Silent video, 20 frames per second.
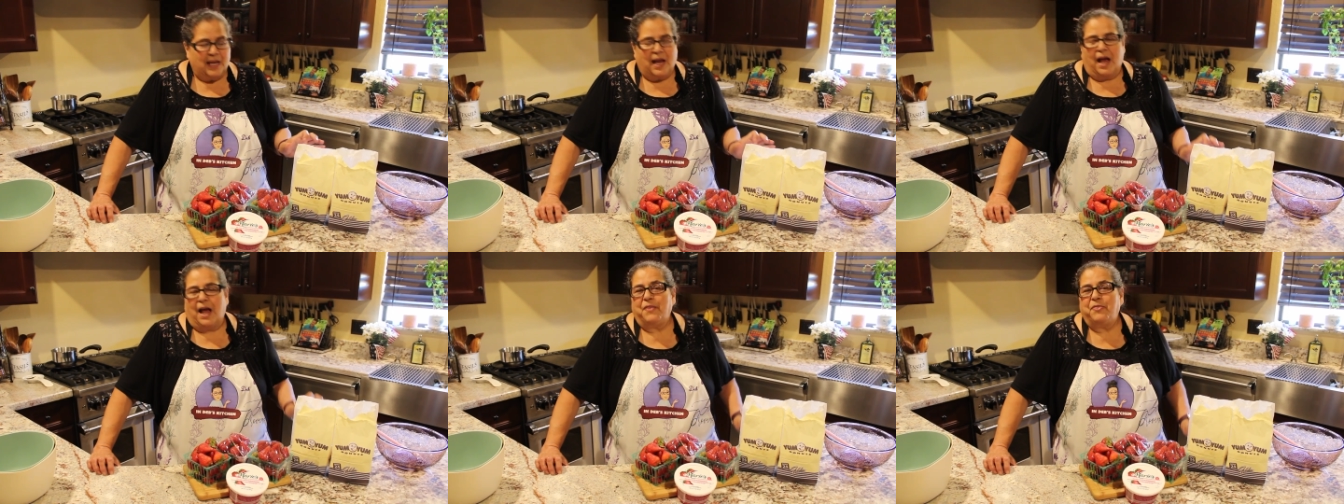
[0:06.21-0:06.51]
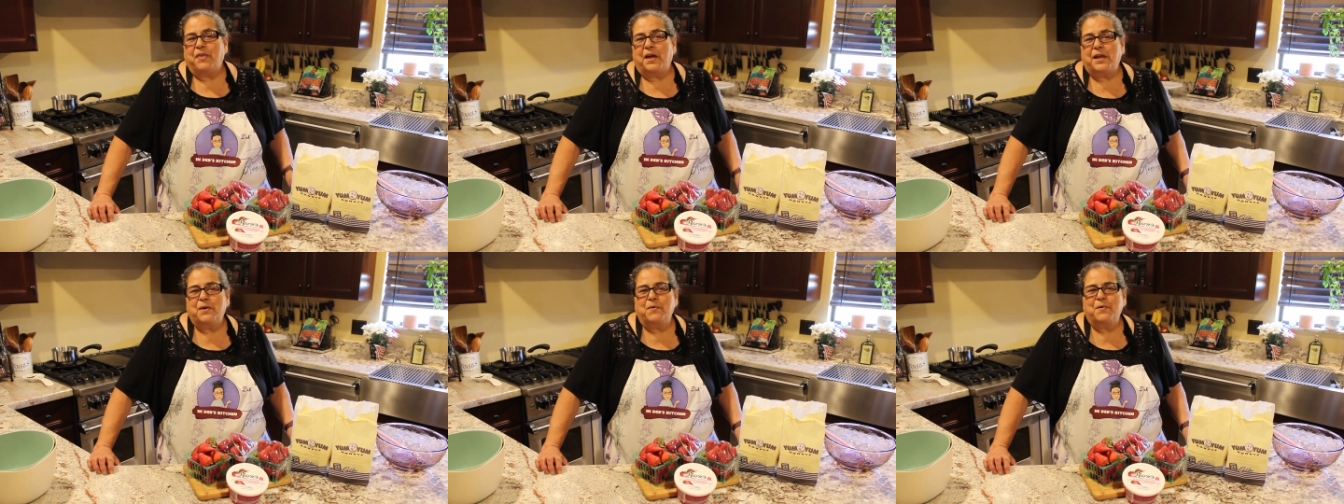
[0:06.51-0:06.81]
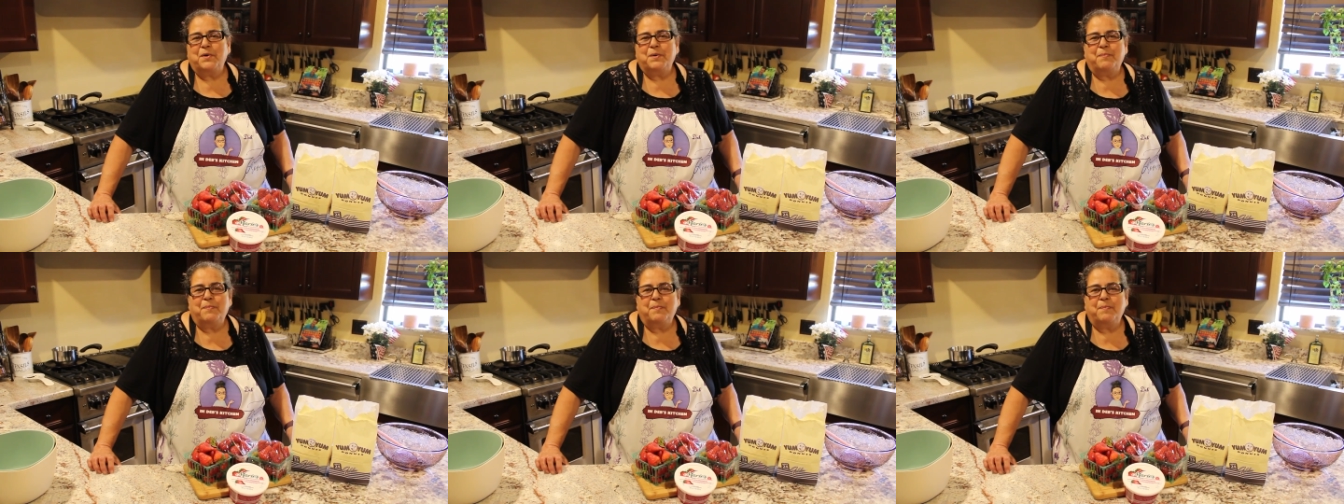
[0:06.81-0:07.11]
I thought
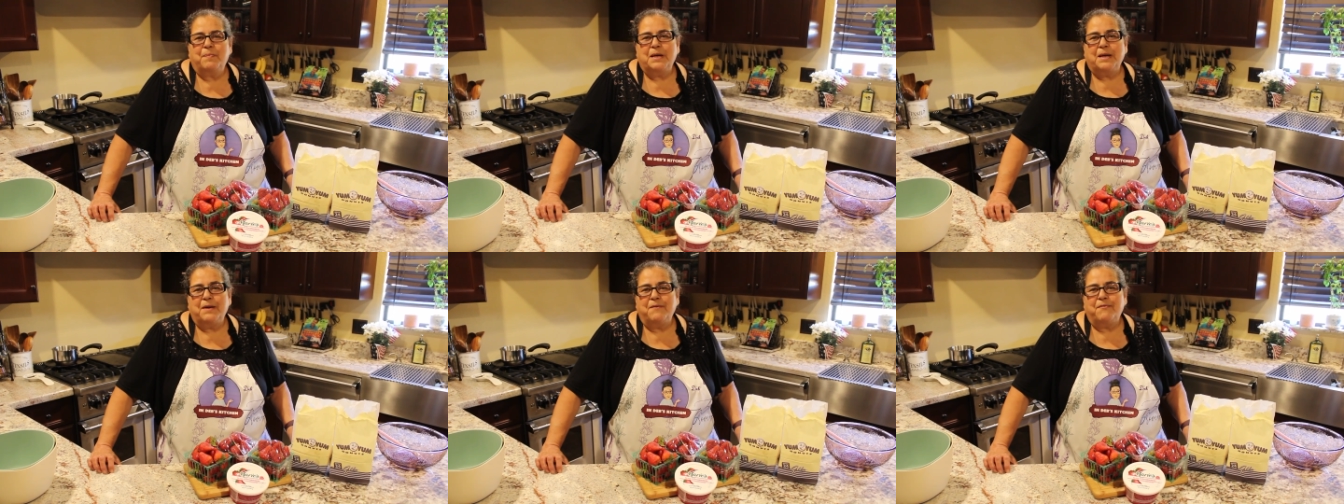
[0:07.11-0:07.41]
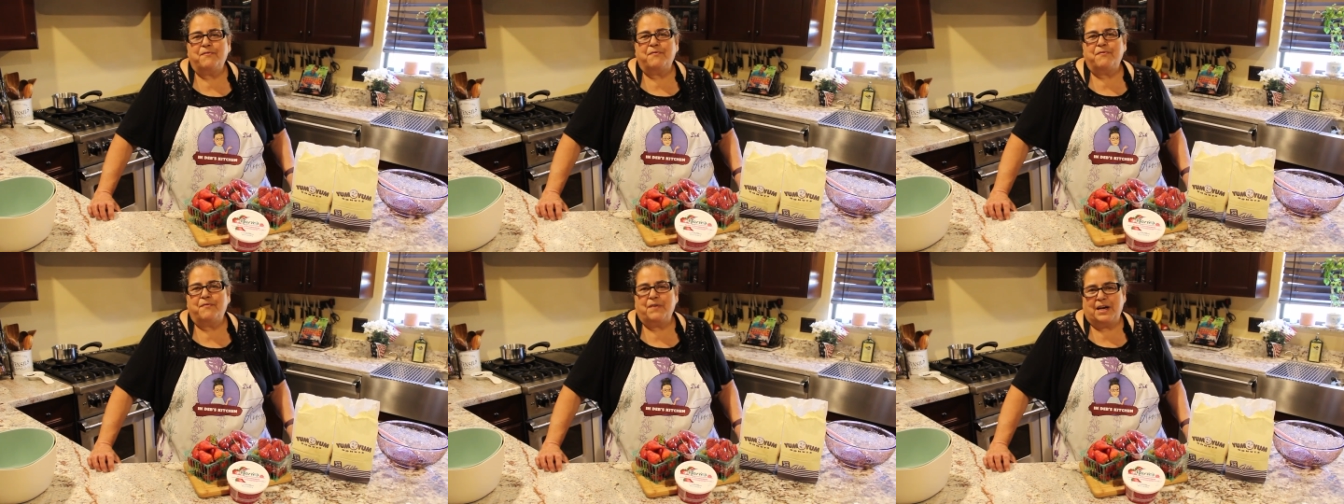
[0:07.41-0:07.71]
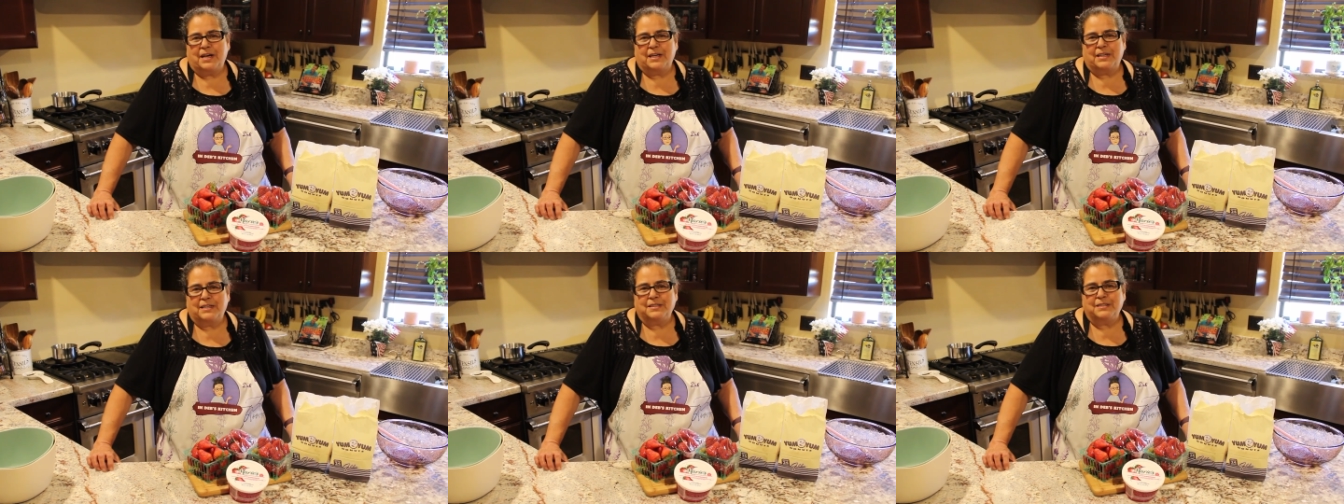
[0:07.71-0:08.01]
it would be
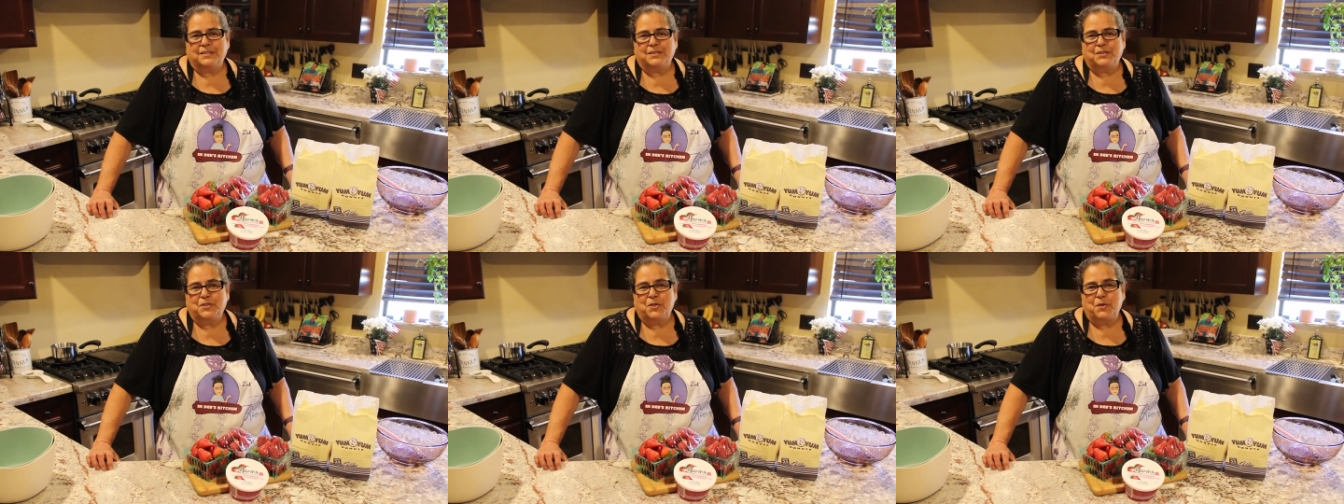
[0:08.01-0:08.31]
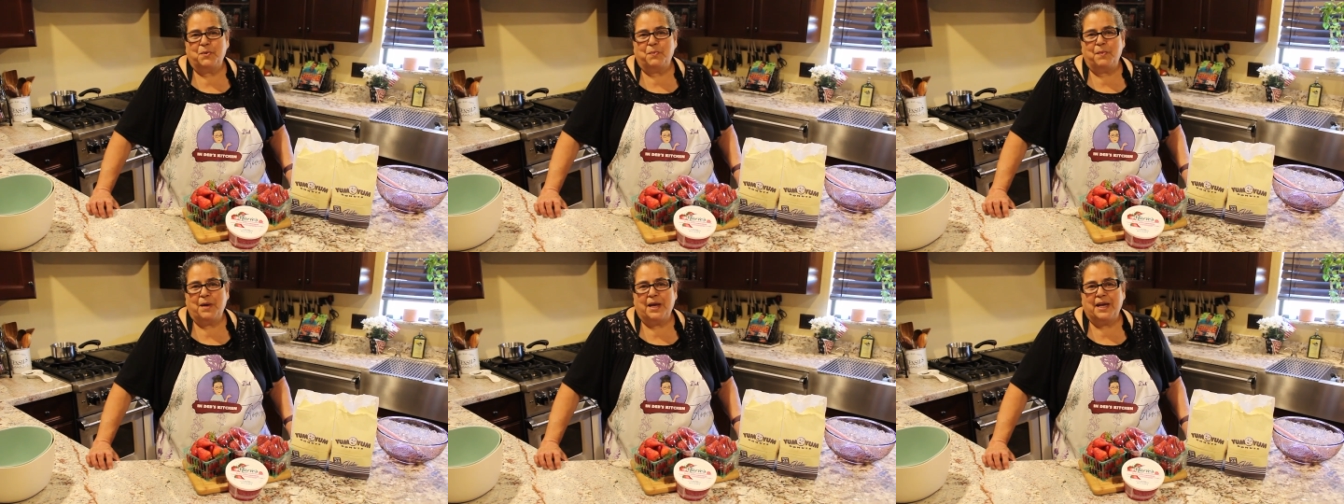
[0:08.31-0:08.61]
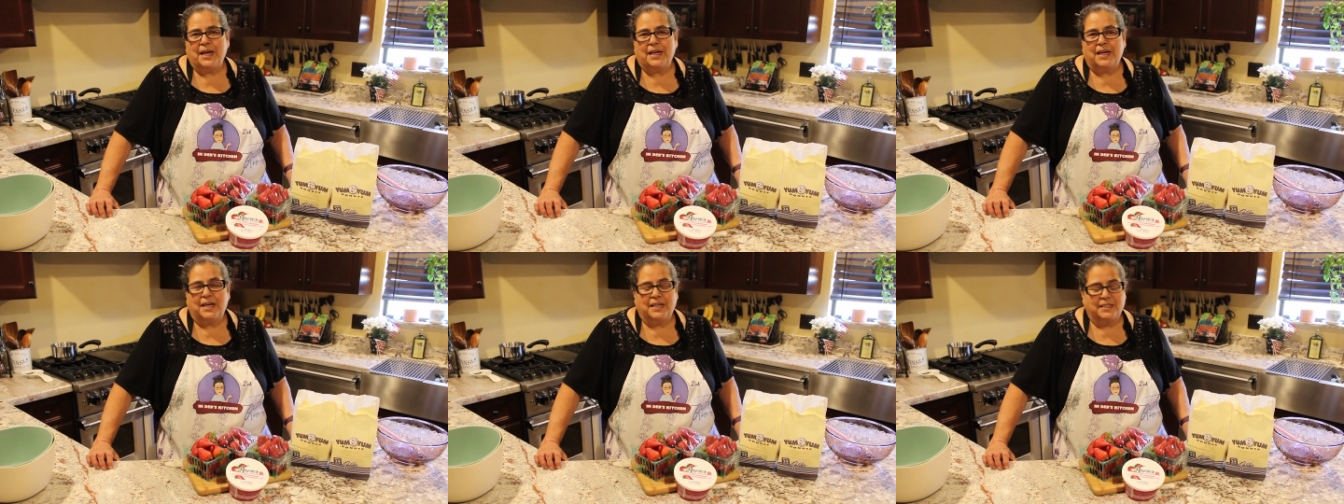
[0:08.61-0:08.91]
fun to
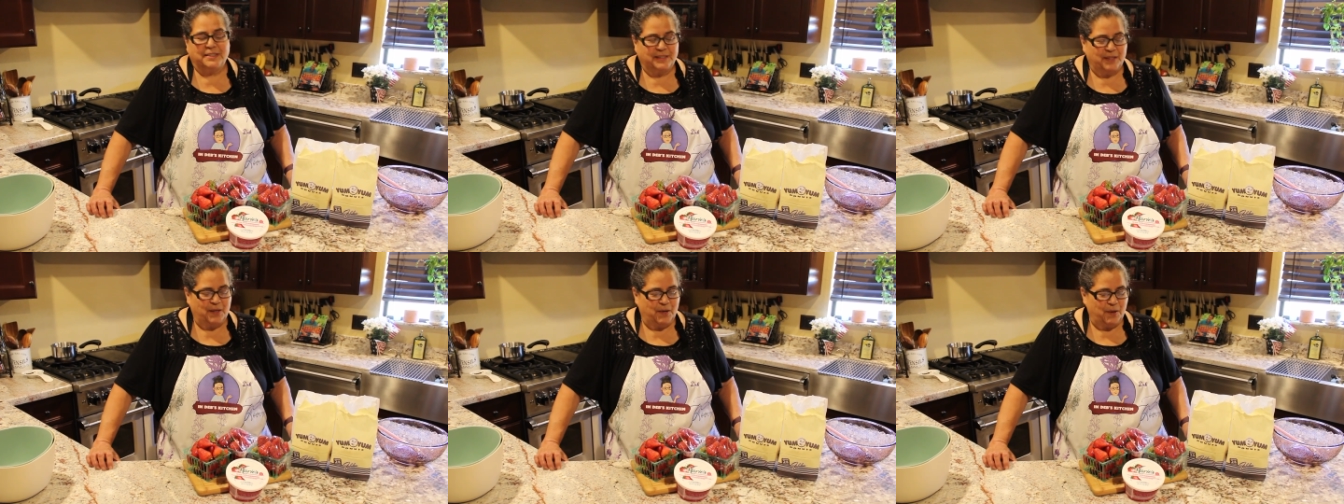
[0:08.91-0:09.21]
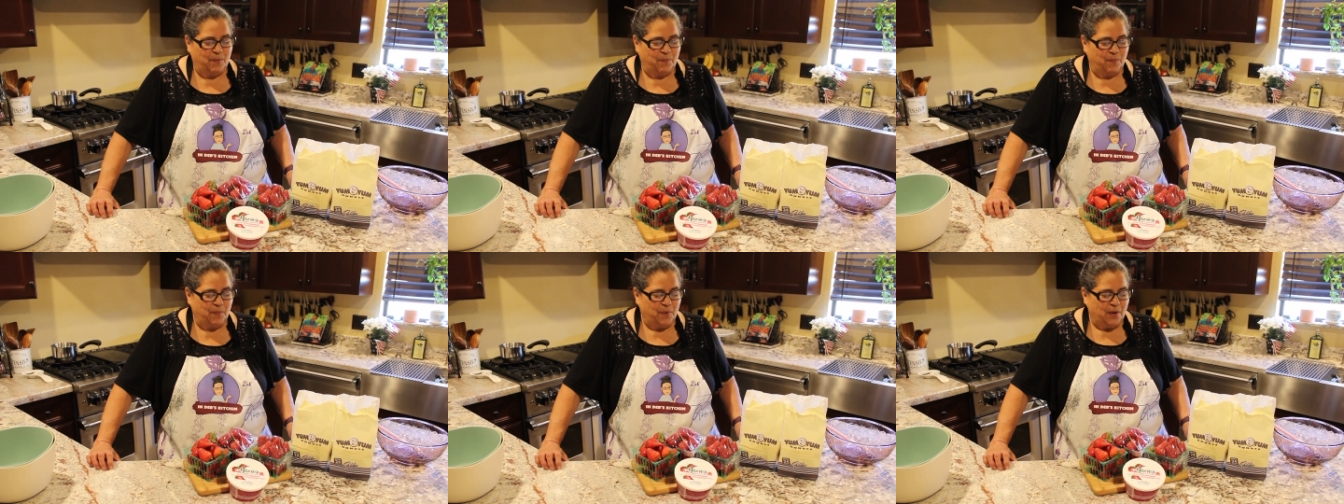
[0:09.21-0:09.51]
make some